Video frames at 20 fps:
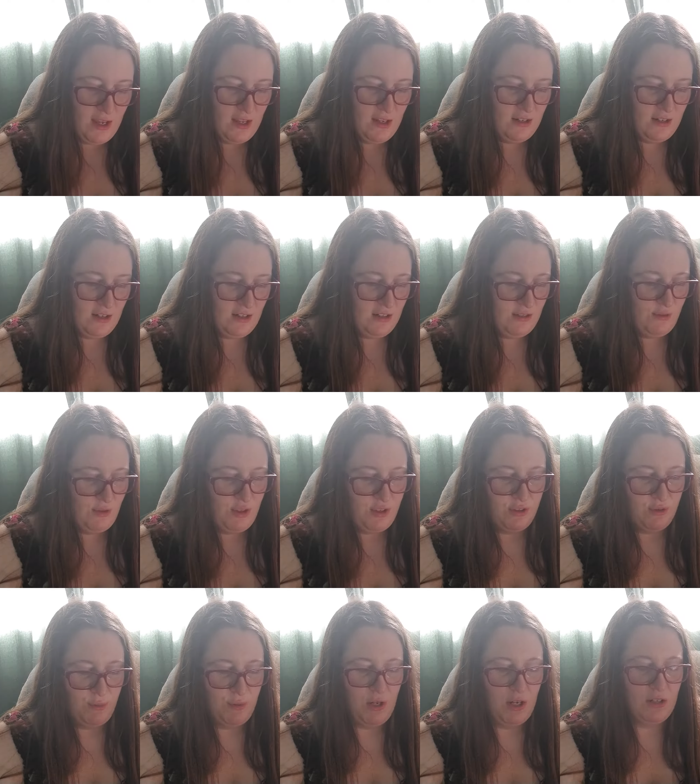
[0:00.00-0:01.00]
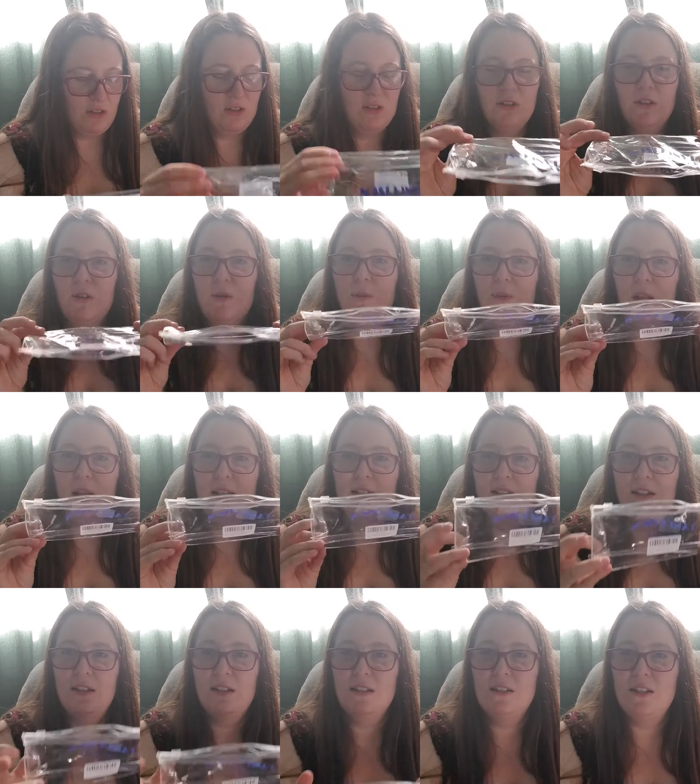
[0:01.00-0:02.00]
tons of these obnoxious little
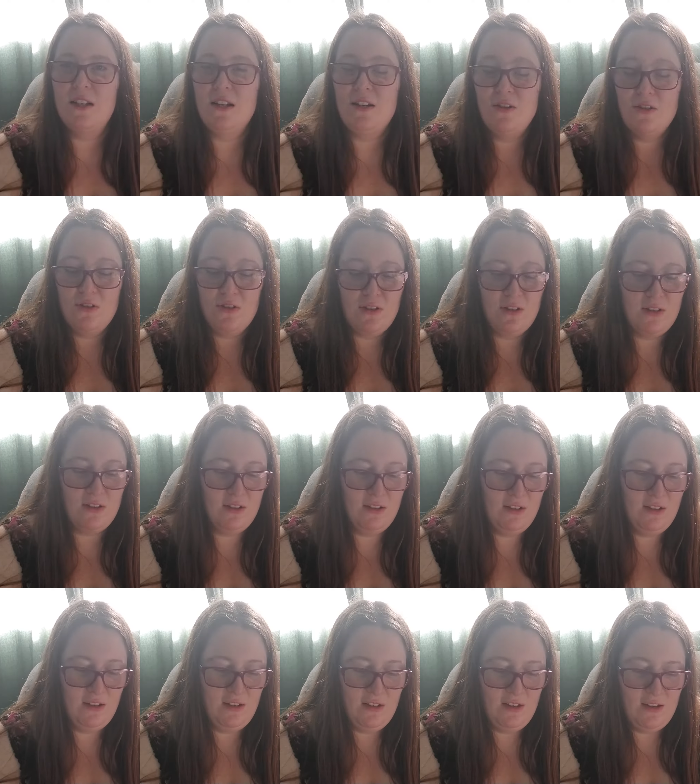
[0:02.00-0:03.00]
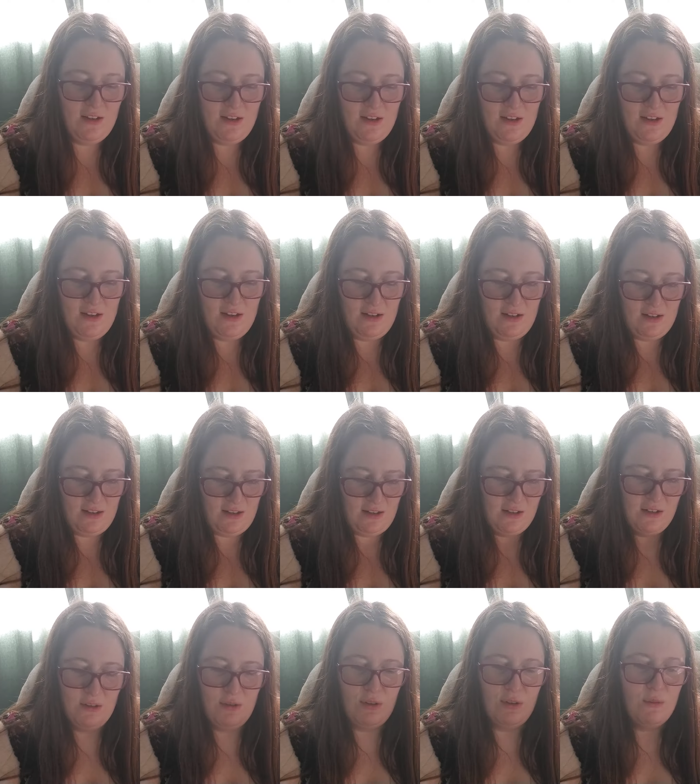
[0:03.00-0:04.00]
plastic containers and nothing to
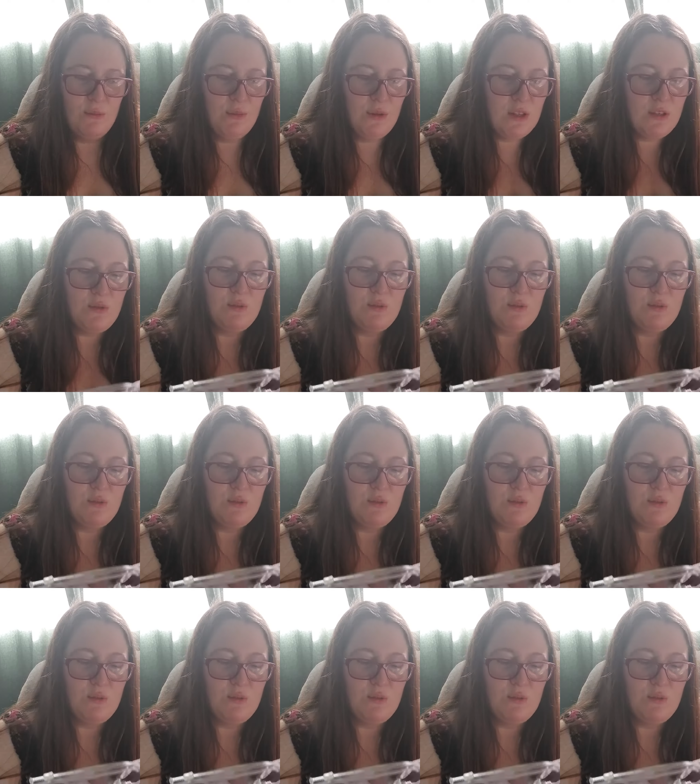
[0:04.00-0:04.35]
do with them. This